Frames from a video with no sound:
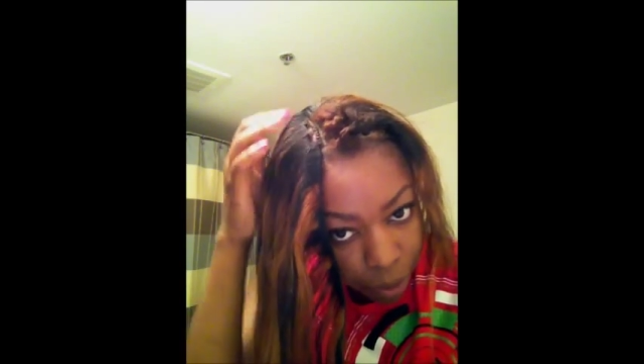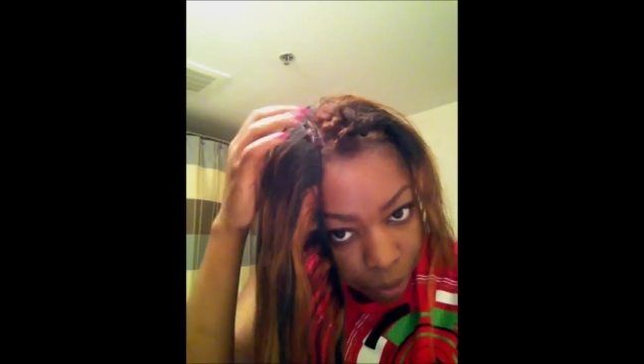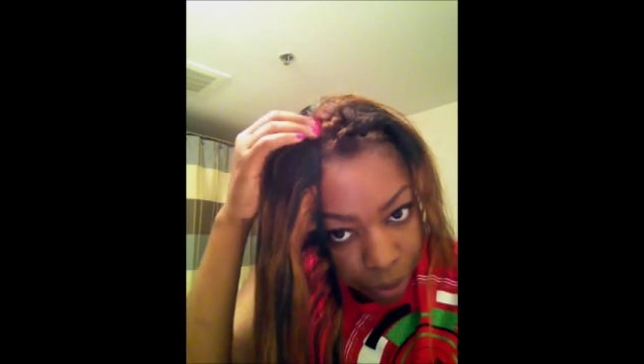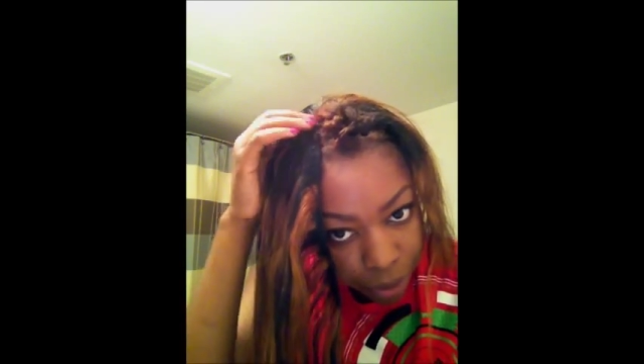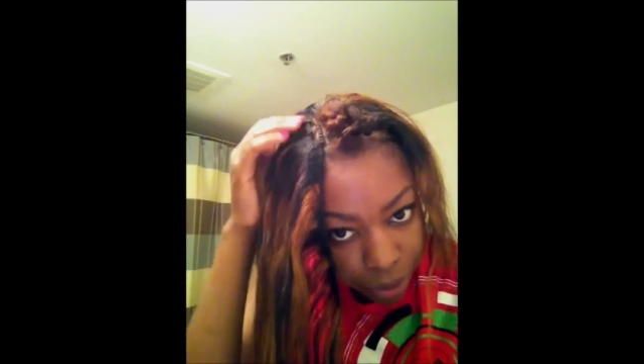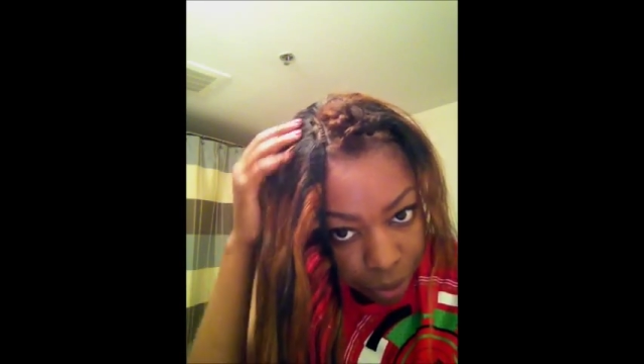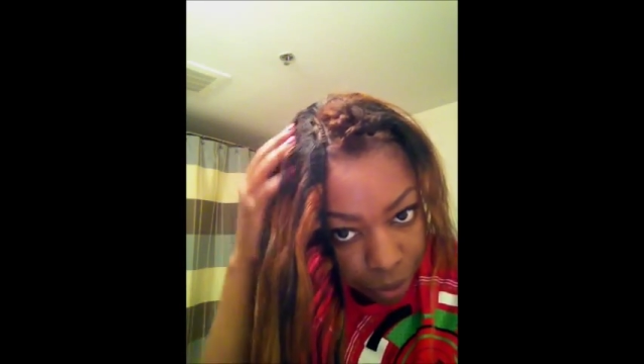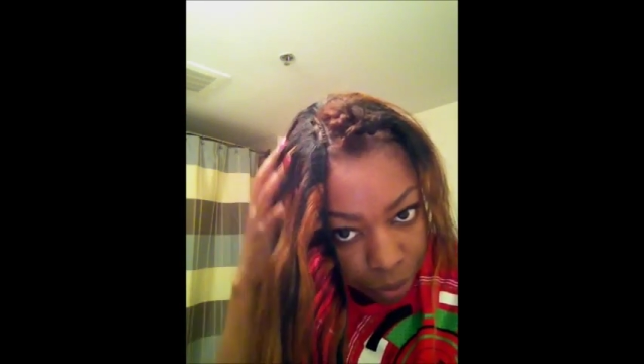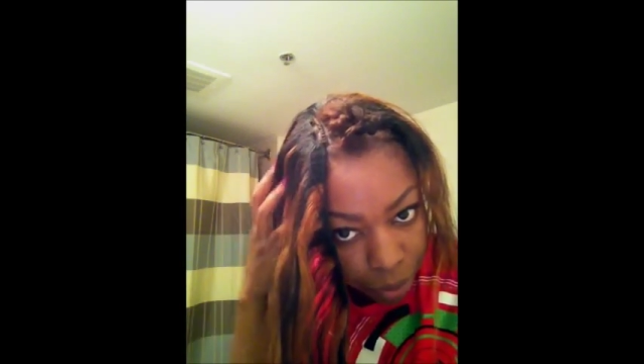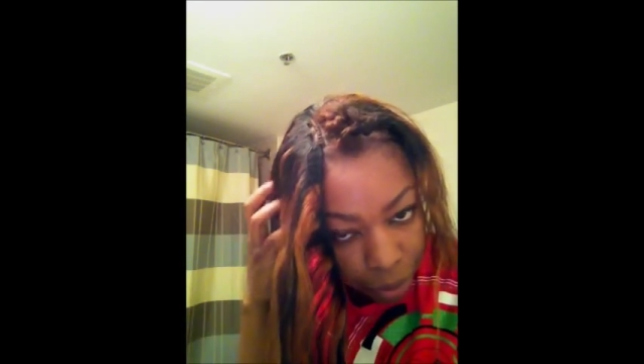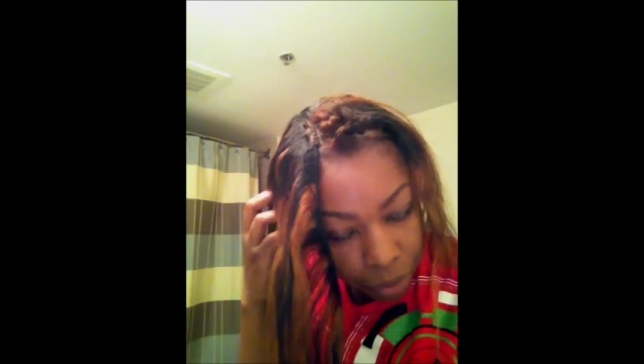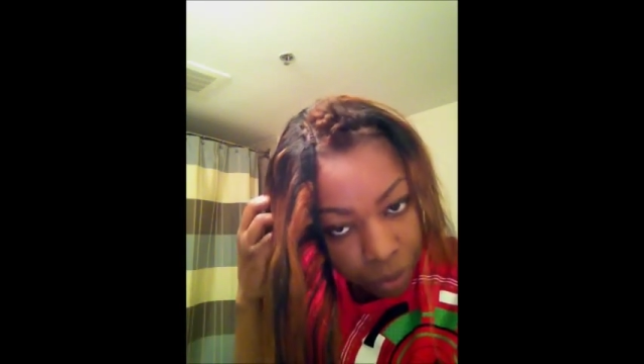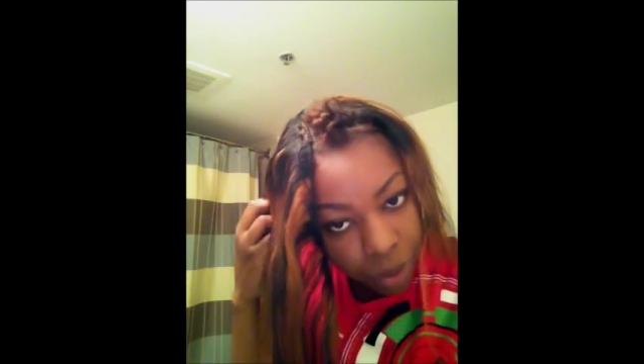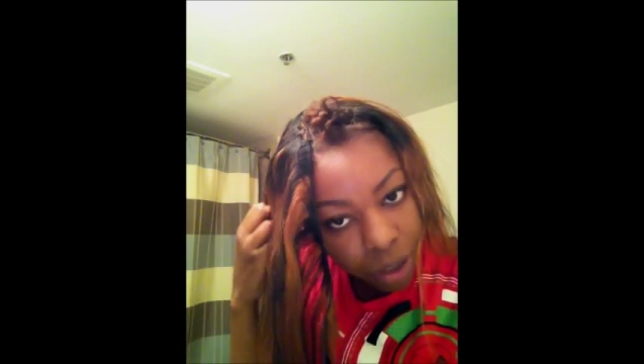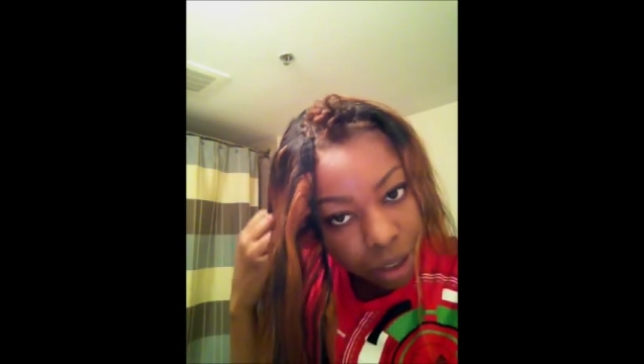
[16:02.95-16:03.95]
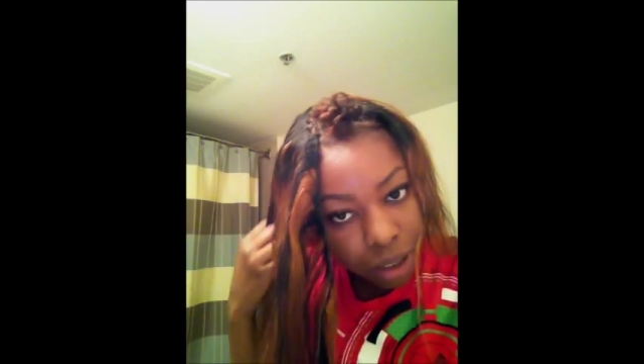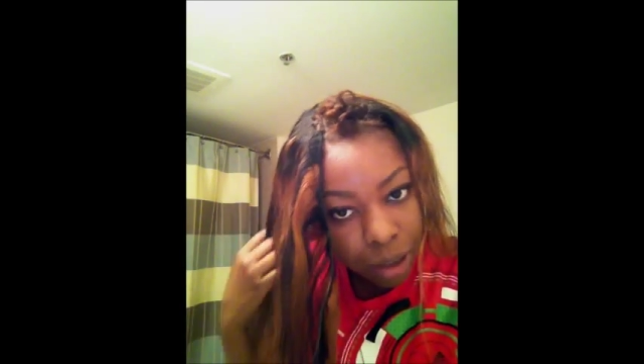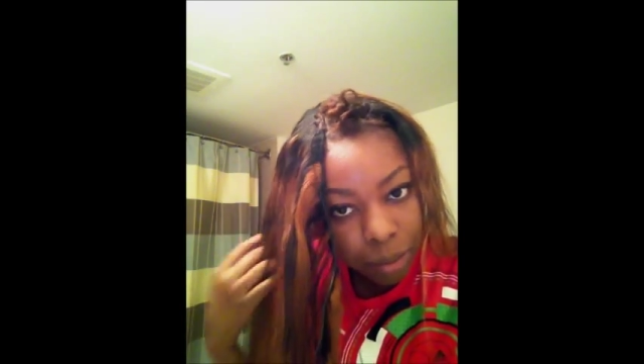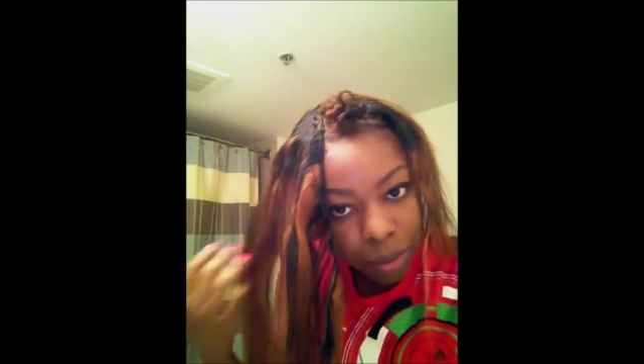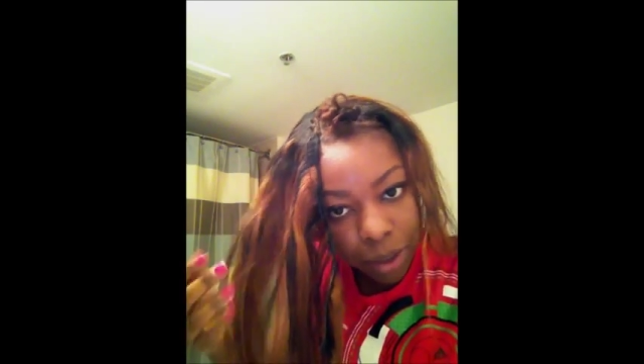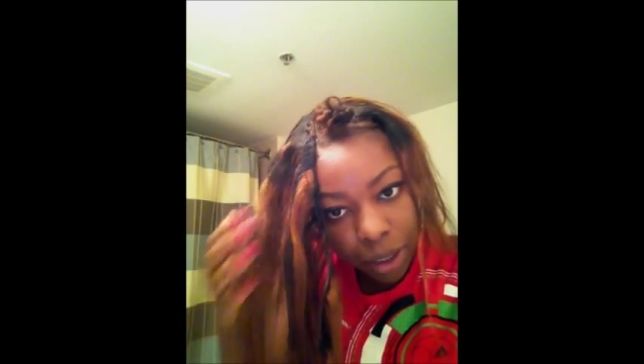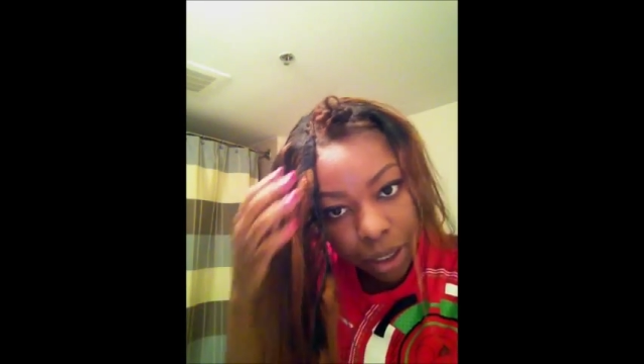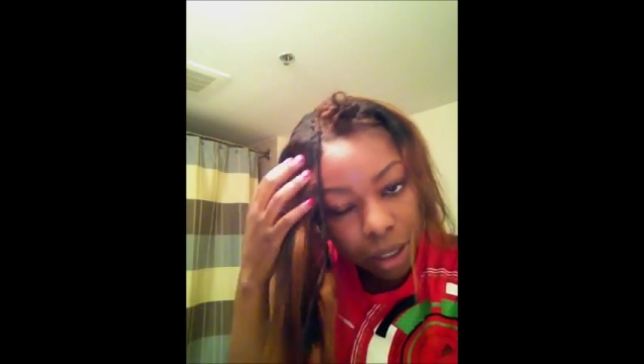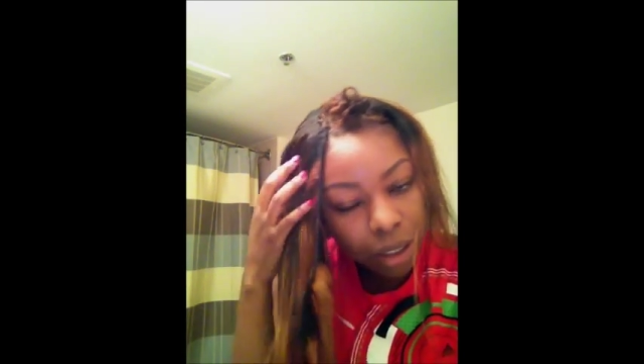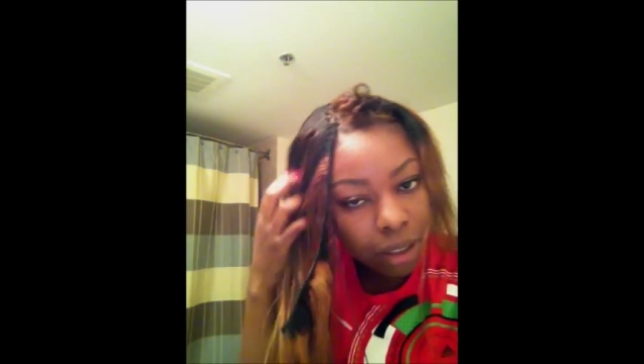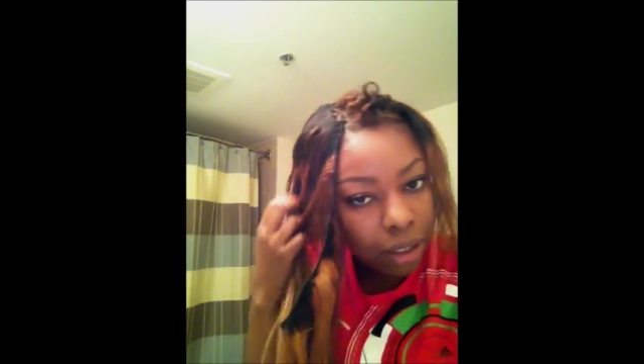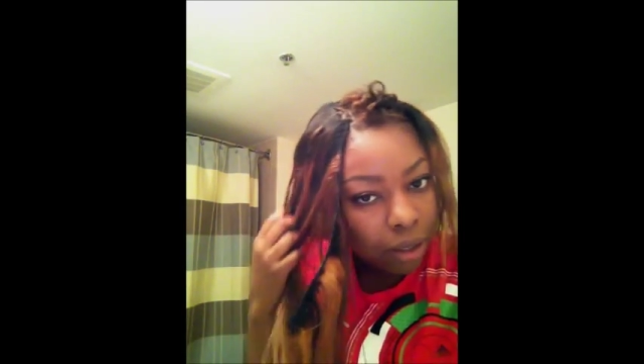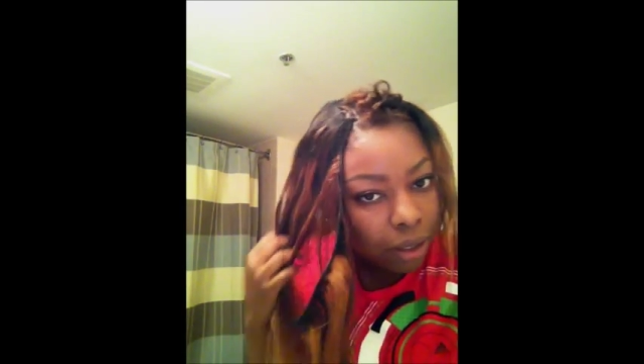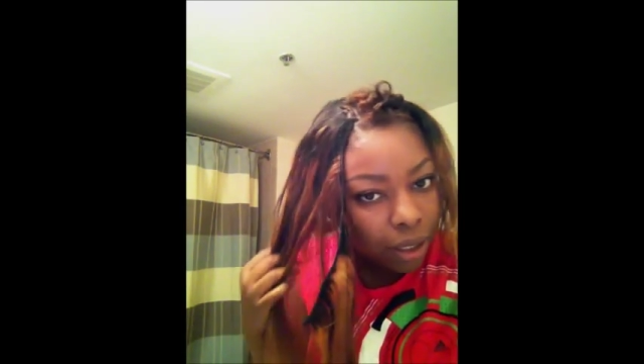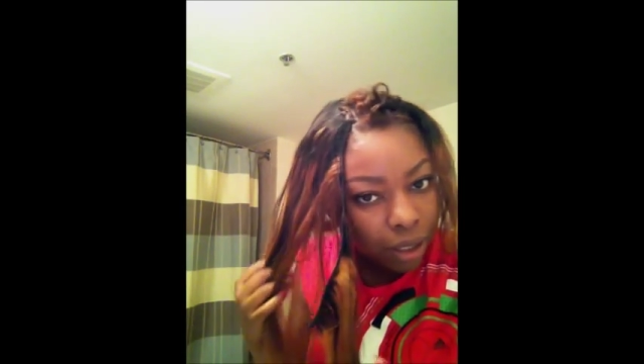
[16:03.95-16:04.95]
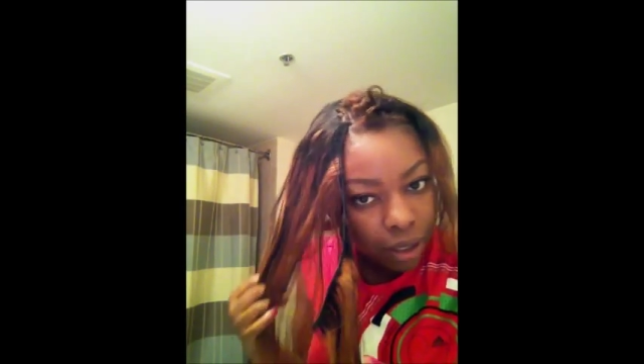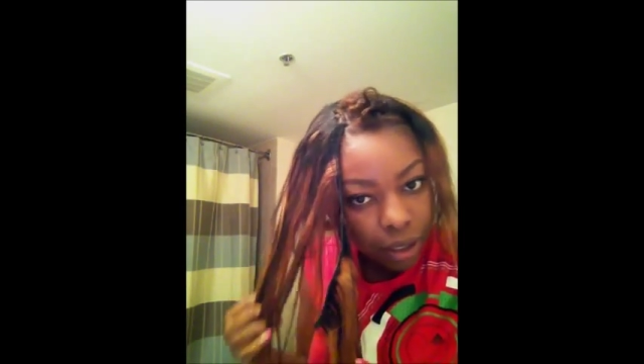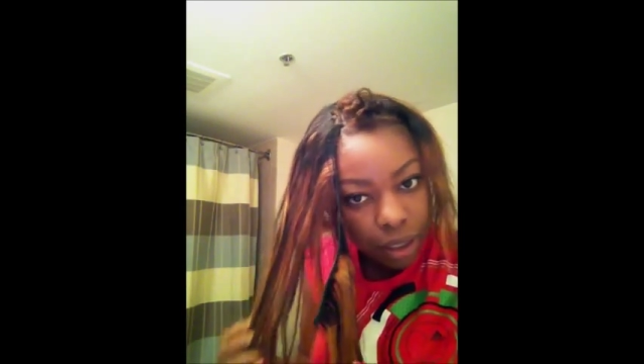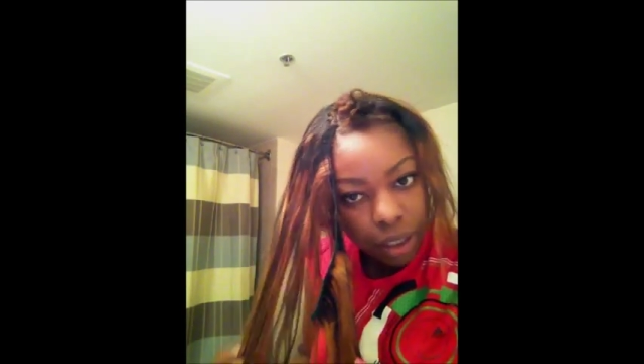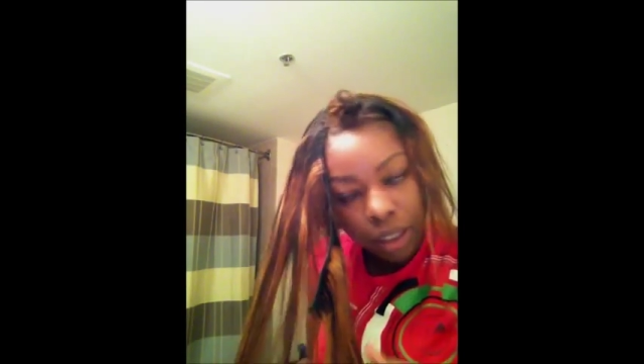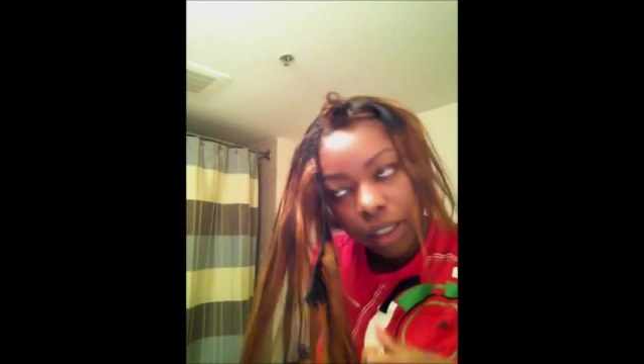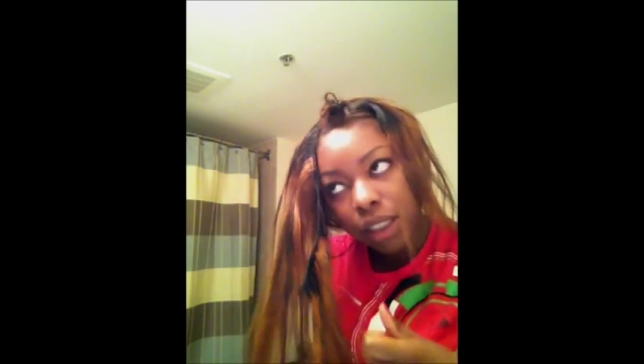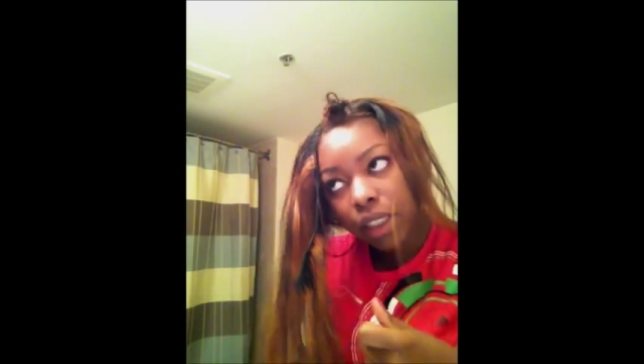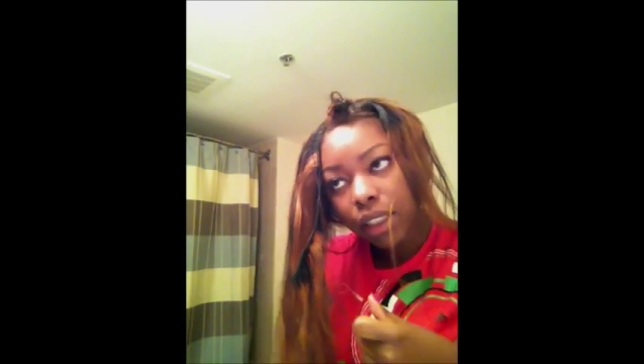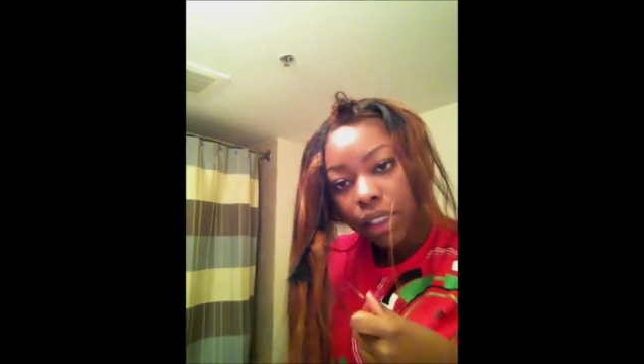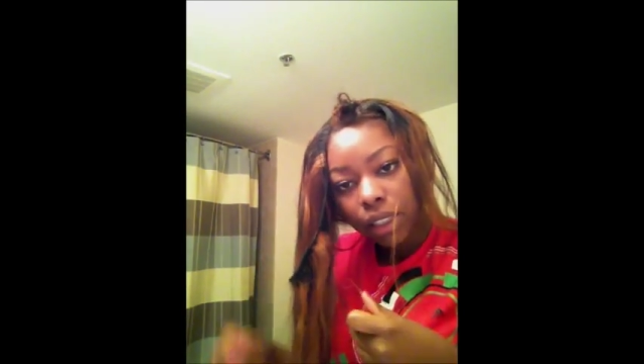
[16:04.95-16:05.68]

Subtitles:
when your new growth comes and all those other things.